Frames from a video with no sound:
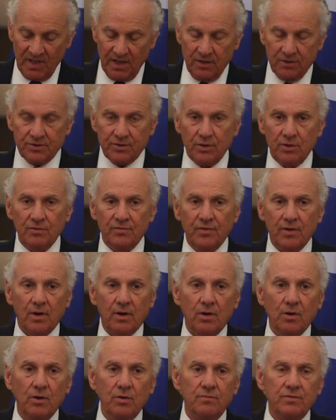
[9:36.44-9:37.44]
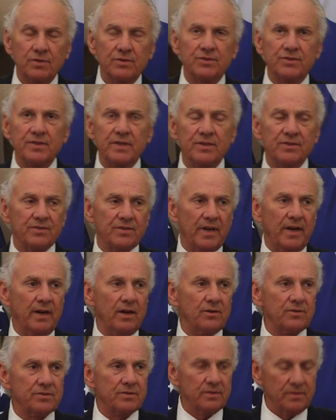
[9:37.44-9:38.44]
So far, over
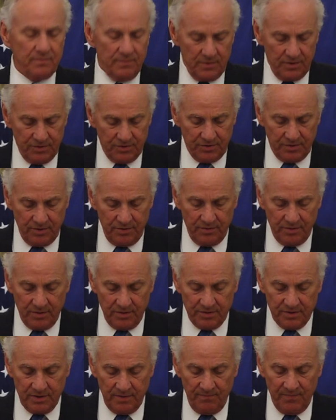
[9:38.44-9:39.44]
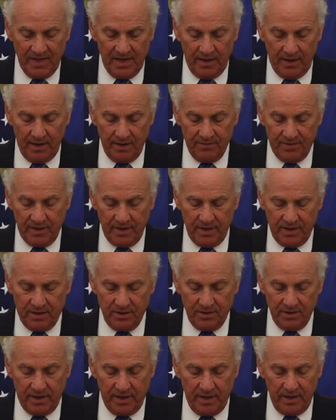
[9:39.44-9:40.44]
6,000 students have
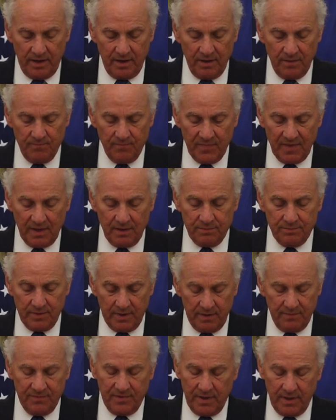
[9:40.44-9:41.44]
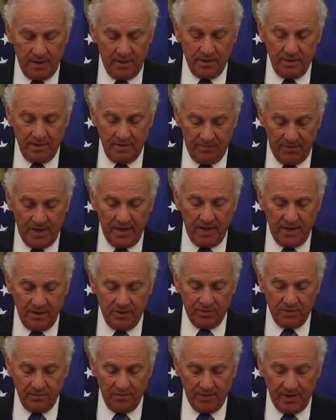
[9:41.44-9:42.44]
taken
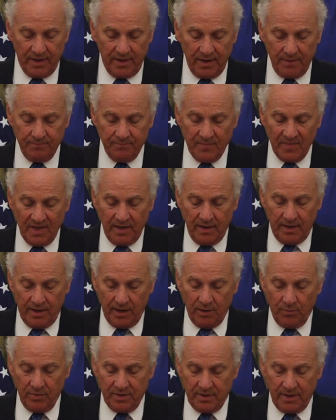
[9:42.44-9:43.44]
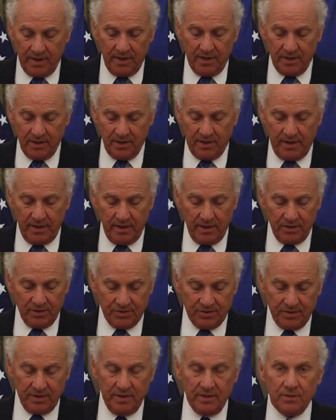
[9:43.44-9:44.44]
advantage of that. And we're taking care to
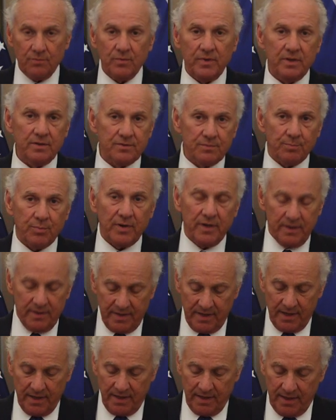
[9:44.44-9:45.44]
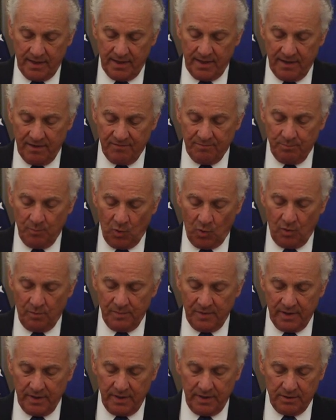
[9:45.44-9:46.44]
see that we spread that and have more
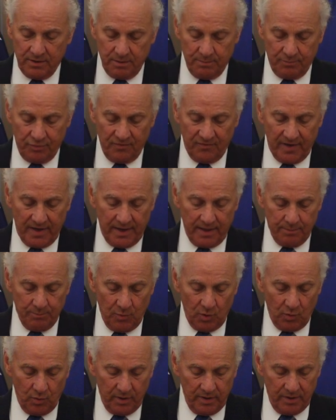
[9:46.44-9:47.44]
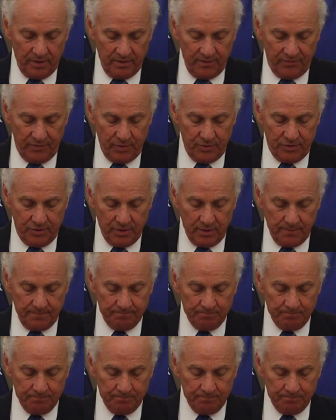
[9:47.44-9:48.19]
money to provide more in the future.